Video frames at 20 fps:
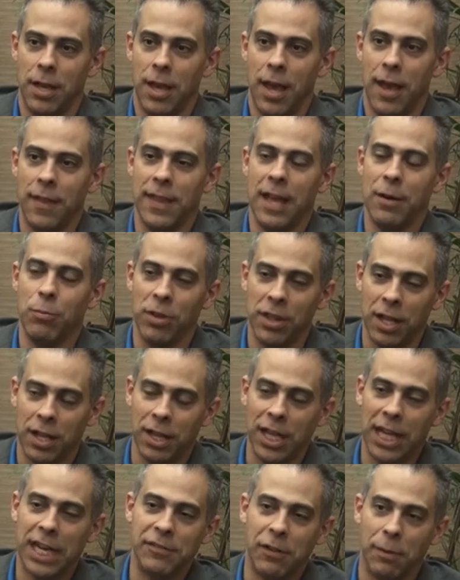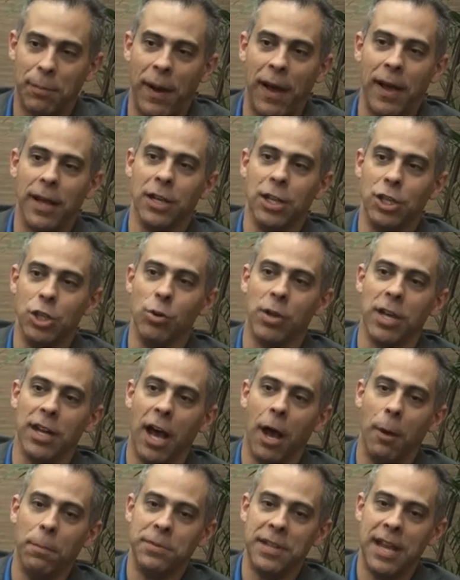And then with a click of a button, you can
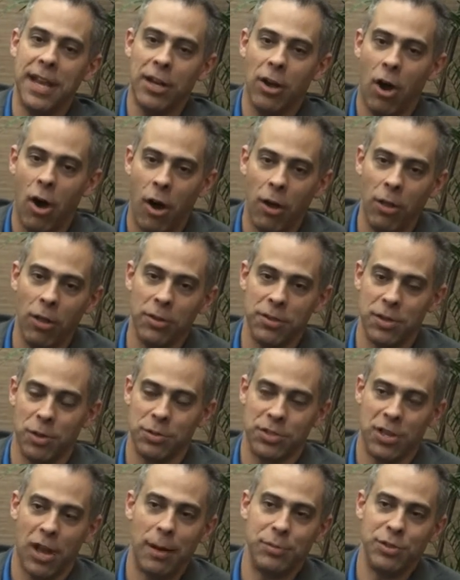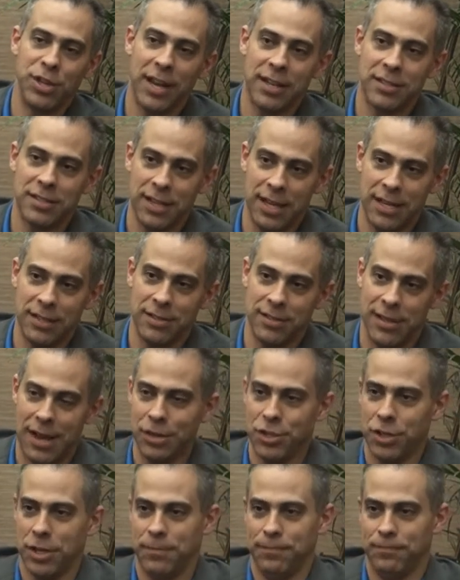update all of those objects in
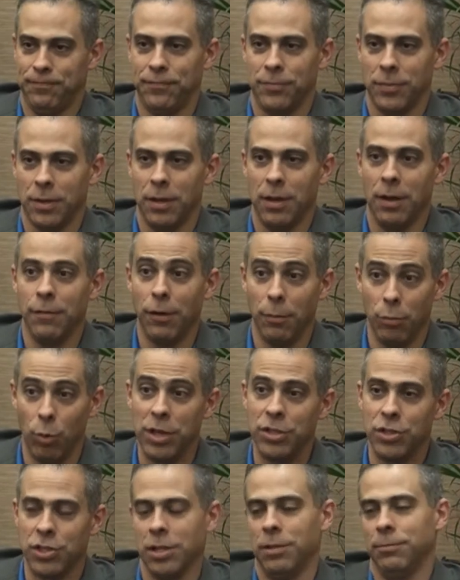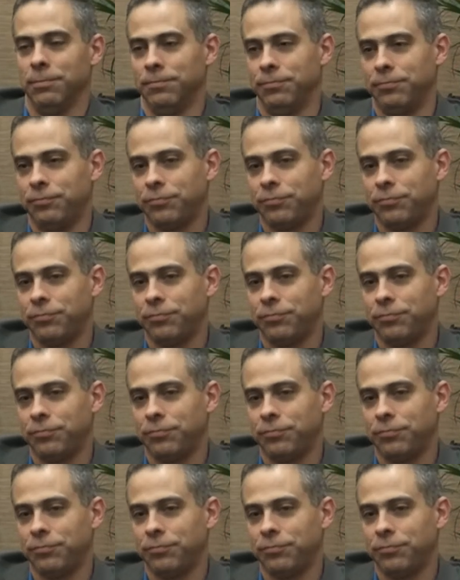session from Windchill.